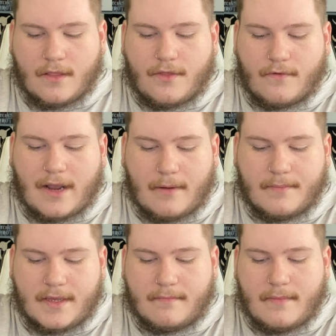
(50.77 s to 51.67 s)
throughout
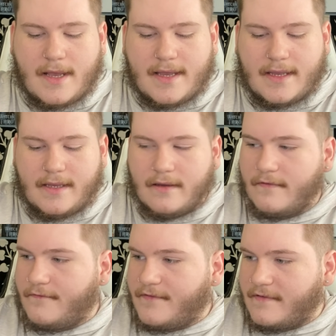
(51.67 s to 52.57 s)
mid-May
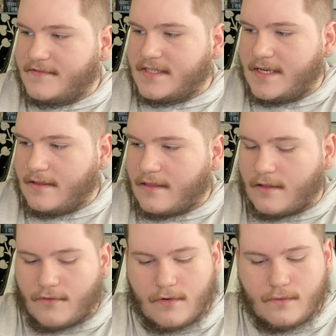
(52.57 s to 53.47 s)
15th
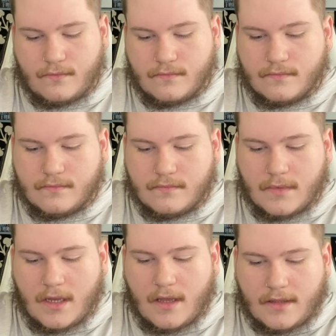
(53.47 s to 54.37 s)
through
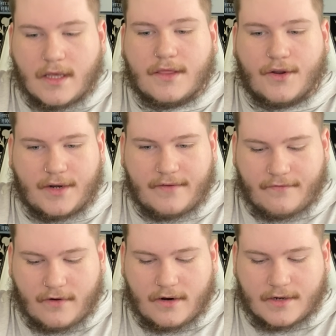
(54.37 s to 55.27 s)
the
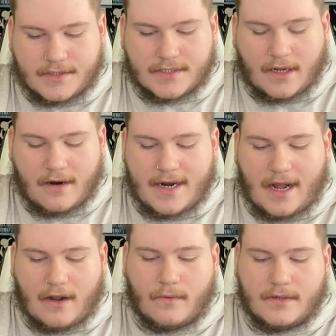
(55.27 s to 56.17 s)
31st. All right,
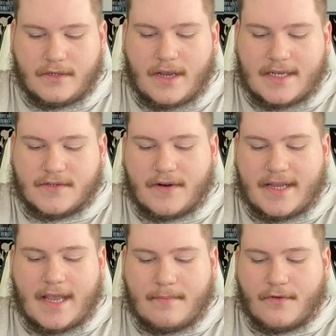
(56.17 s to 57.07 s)
Aqua, you guys already
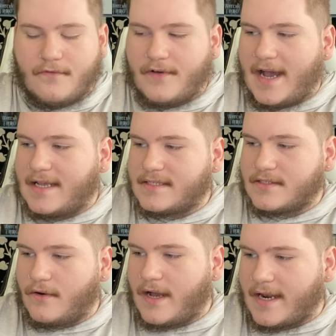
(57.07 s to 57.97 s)
came through fast. Let's
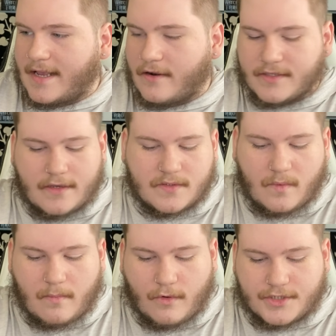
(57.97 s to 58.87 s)
go ahead and get ourselves
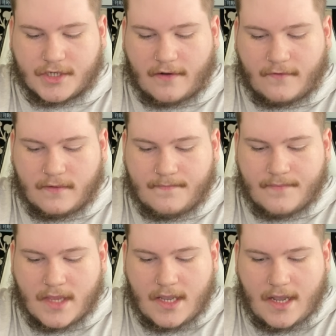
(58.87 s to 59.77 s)
one more shuffle.
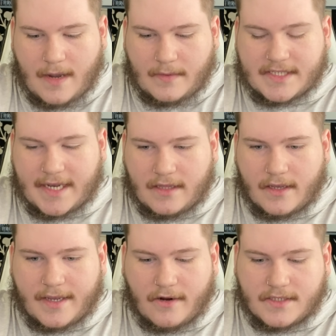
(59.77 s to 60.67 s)
And we'll take a
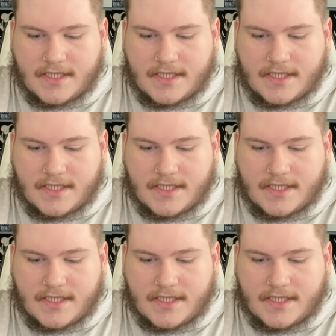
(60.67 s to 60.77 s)
look here and